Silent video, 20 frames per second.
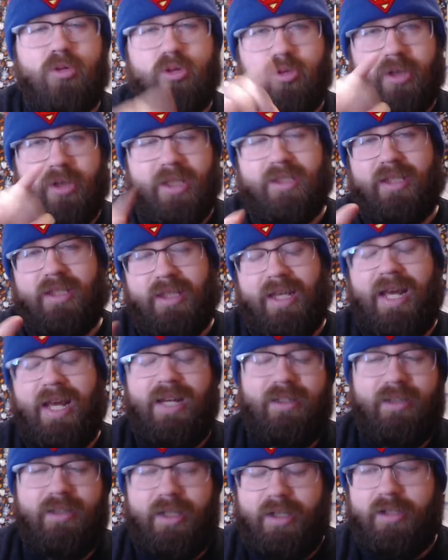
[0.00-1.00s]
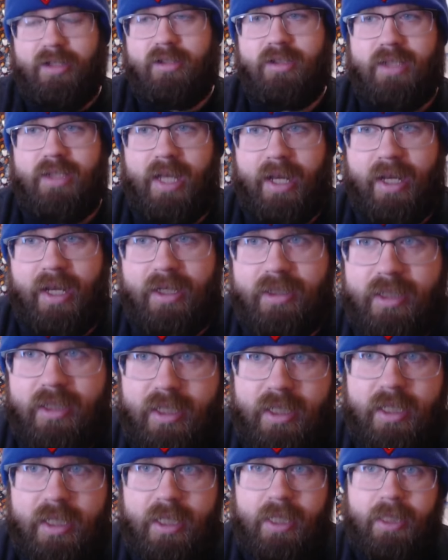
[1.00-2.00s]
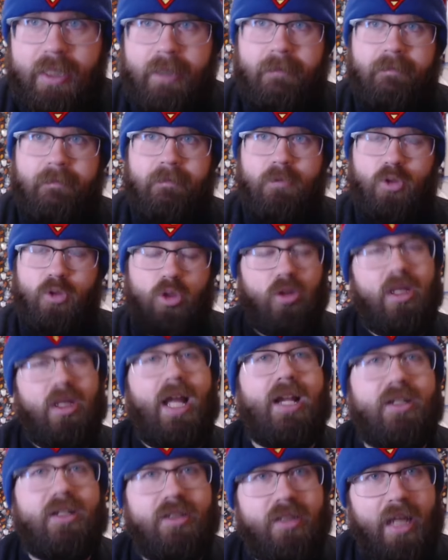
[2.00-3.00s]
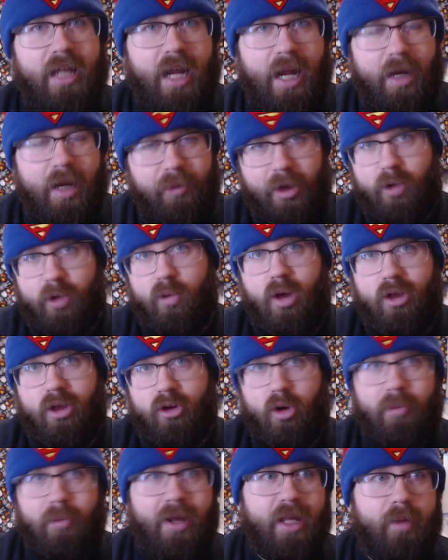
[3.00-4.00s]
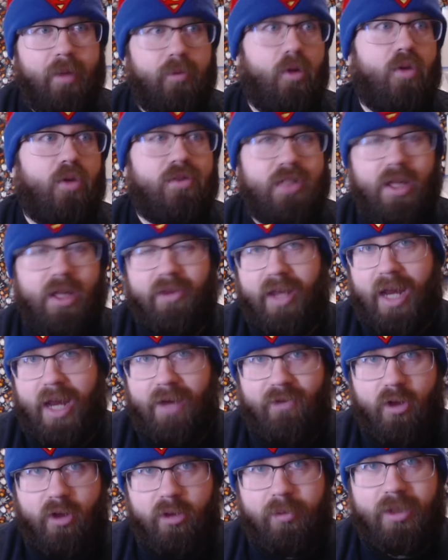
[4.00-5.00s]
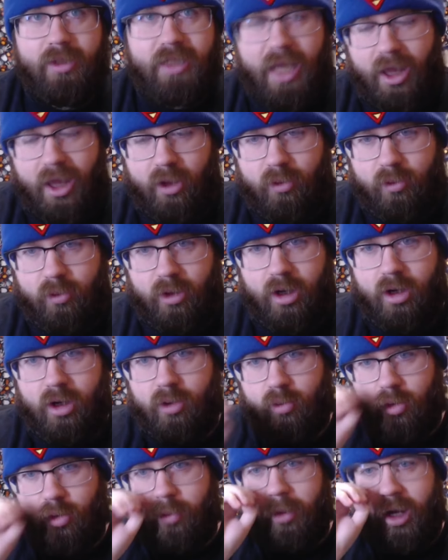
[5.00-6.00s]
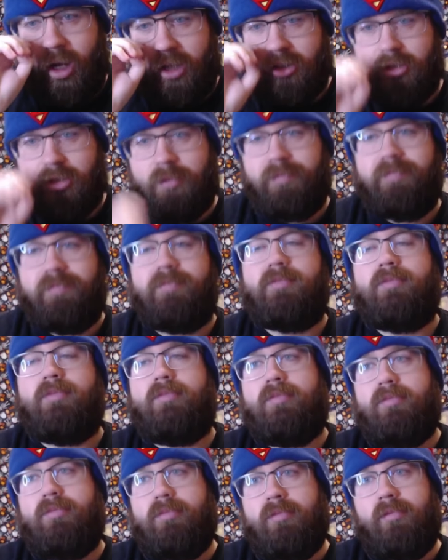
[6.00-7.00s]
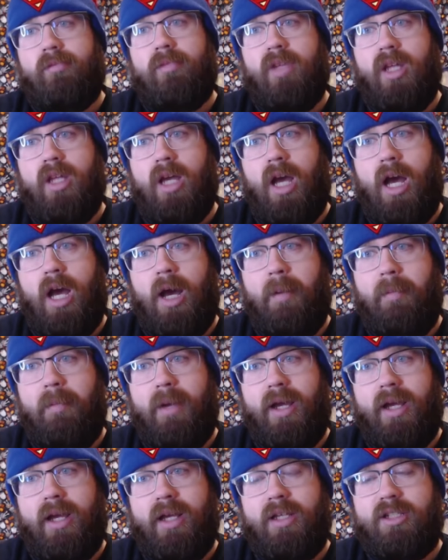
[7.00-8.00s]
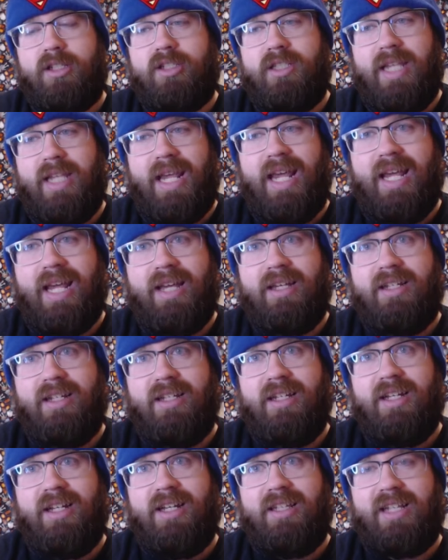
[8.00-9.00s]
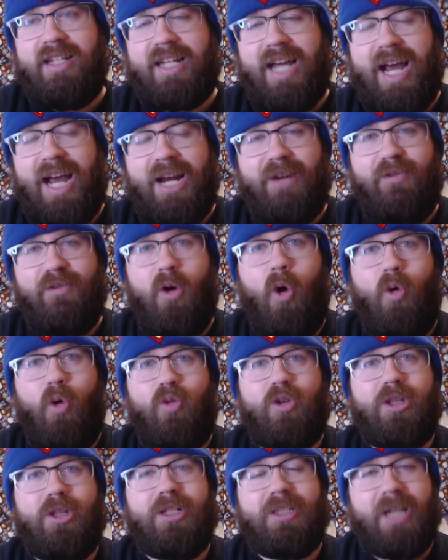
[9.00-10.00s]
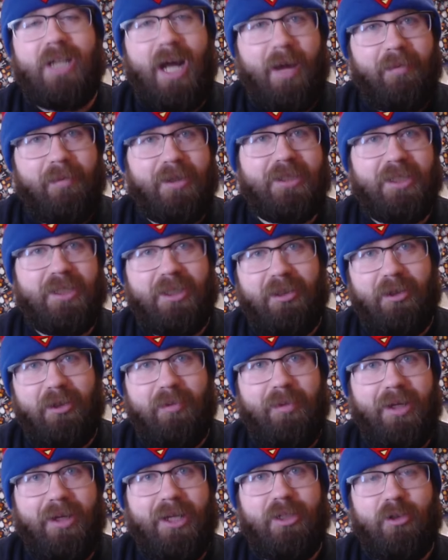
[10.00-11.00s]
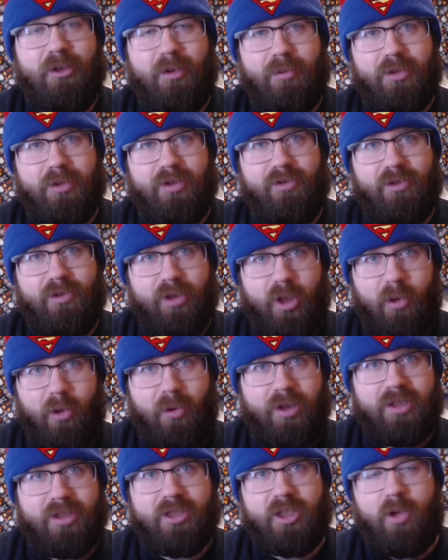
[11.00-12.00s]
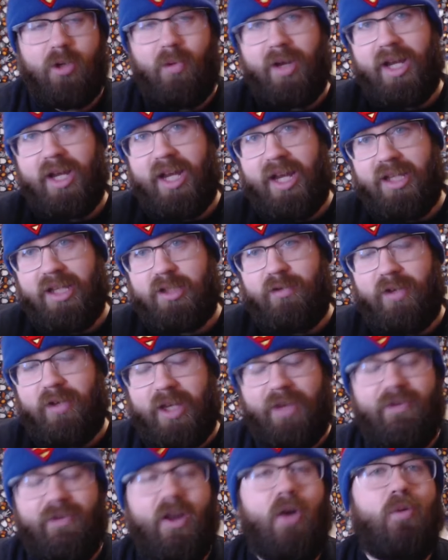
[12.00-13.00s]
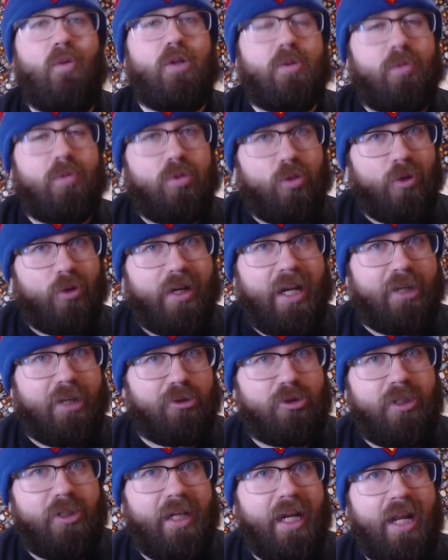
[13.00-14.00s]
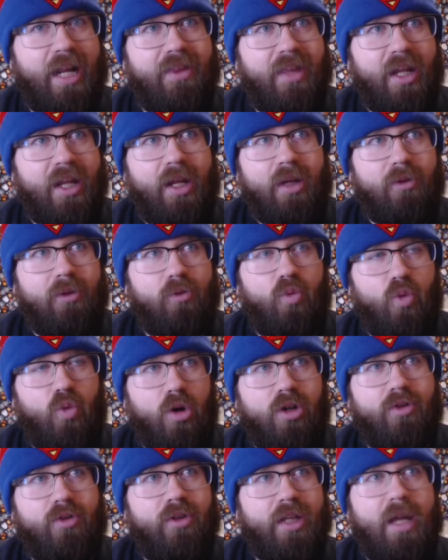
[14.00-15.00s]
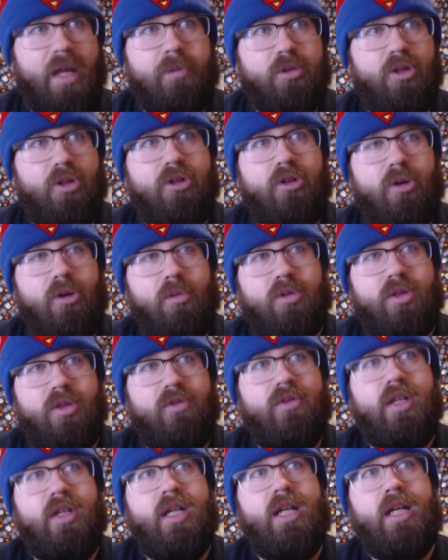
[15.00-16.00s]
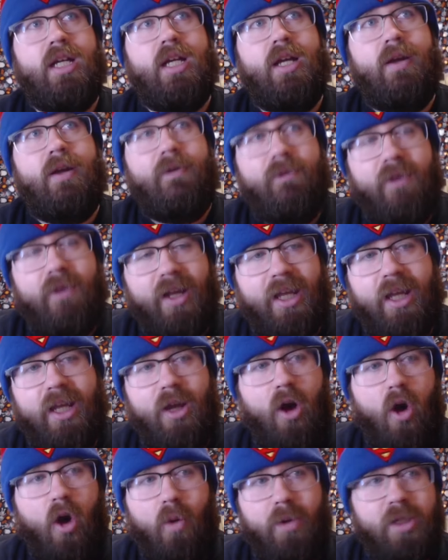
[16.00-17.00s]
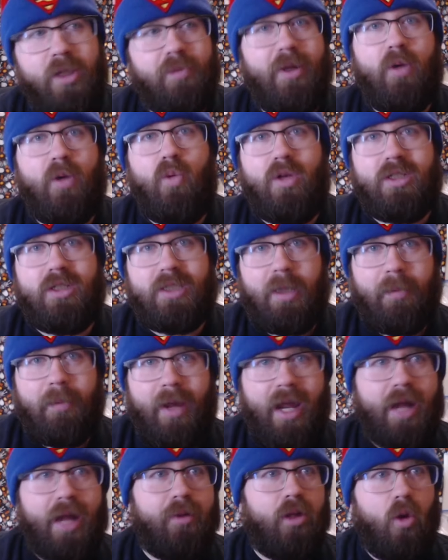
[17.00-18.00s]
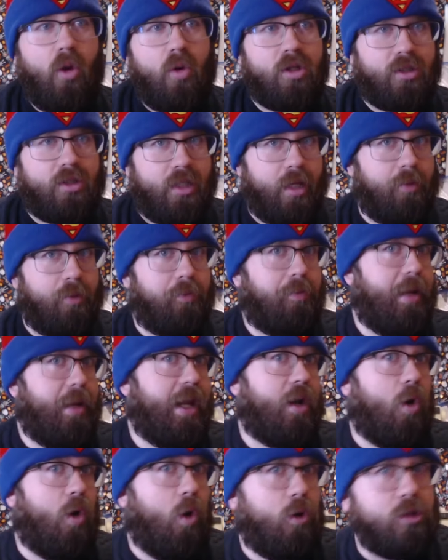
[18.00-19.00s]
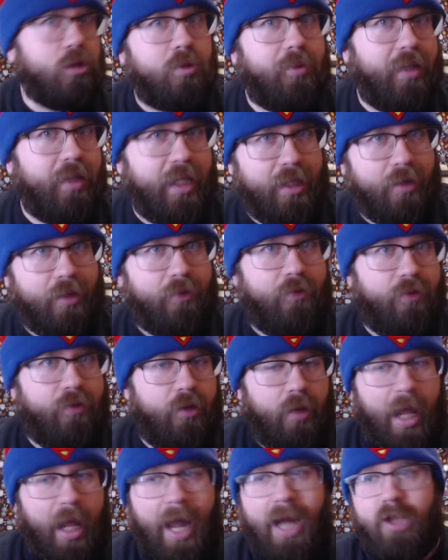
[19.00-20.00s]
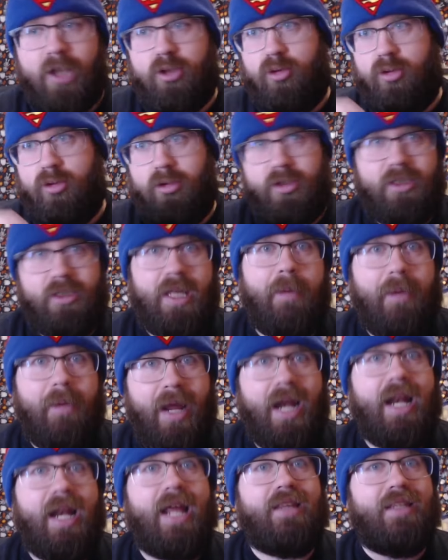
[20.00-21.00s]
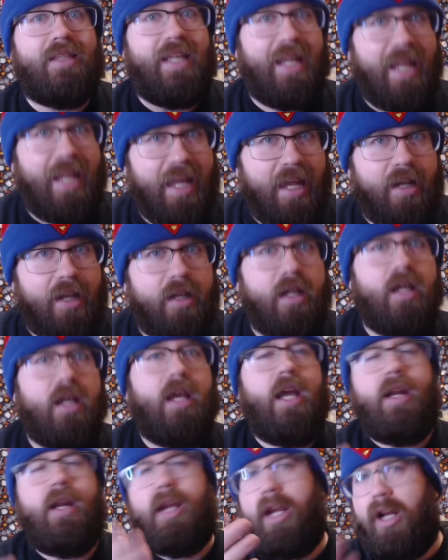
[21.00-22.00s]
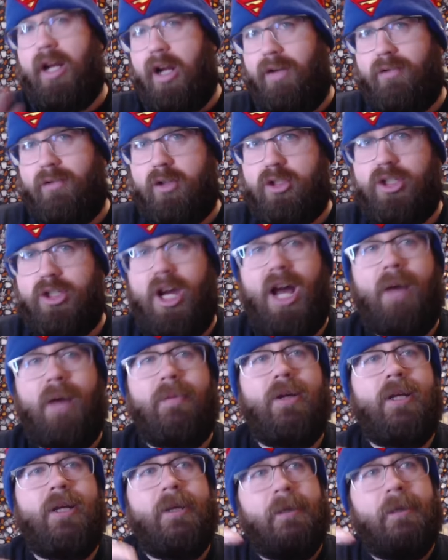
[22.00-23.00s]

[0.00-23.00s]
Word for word: which we'll get to that in a second. So Lex and Amanda Waller are making moves. Now they have all the metal uh, robots um, seeing the kind of over the topness a little bit in terms of Lois going against Vicky Vale was pretty interesting, and I think it worked for the episode in terms of Vicky always being one step ahead, Lois then being ultimately the the actual step ahead at the end and getting off her job